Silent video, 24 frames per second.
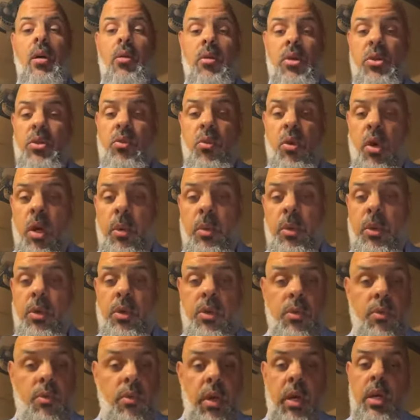What's wrong
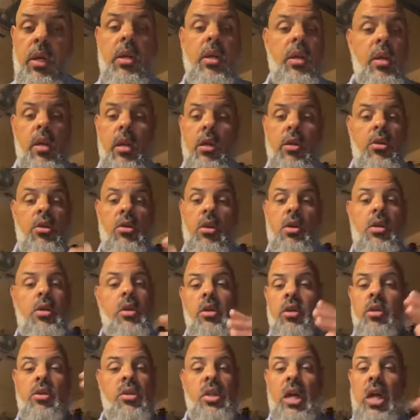with you, right?
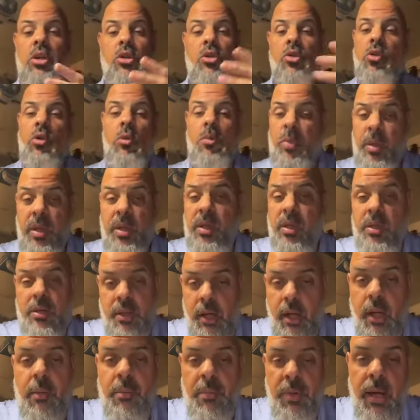There's not two
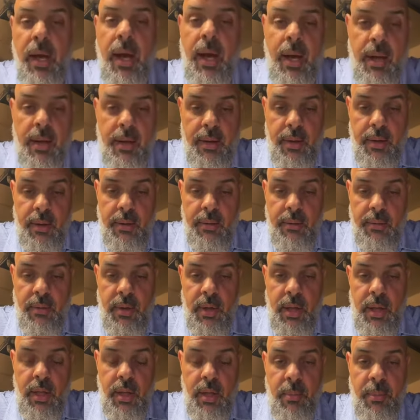opinions that can be had here,
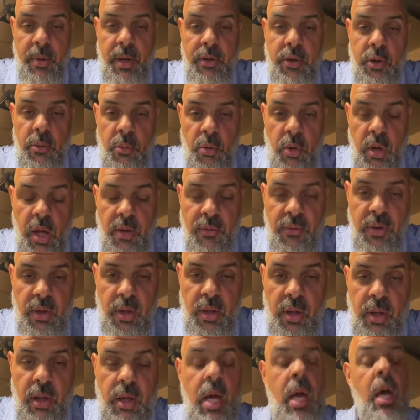right, about the
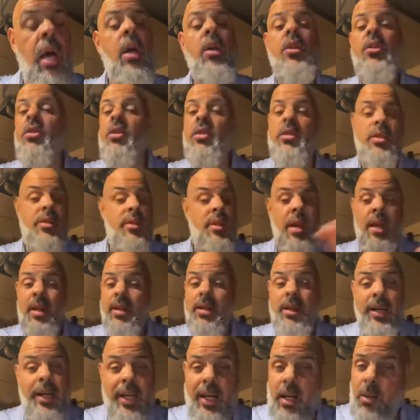munafiqeen. Just as
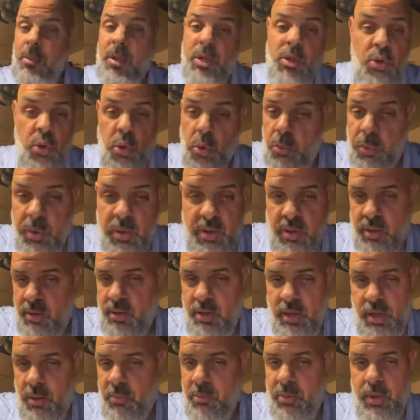there cannot be two
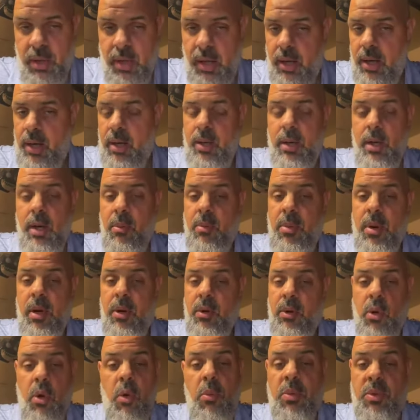opinions that can be had
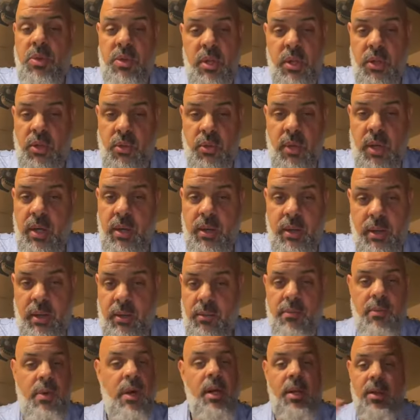about
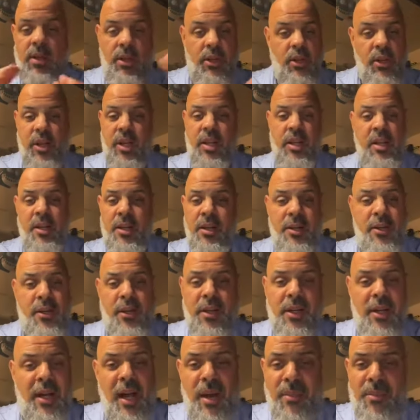homosexuality, right? There
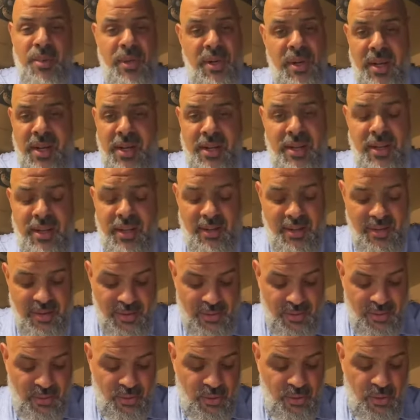cannot
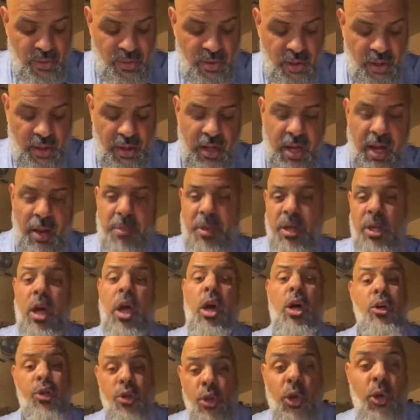be
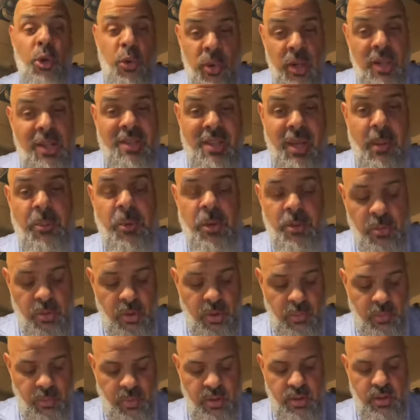two
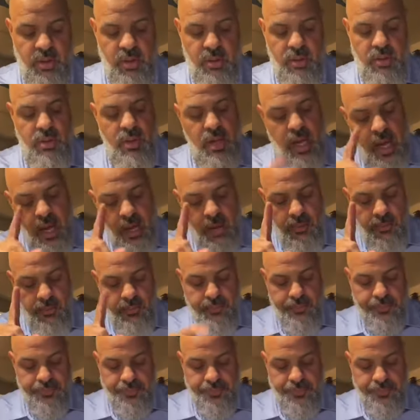acceptable opinions. Now,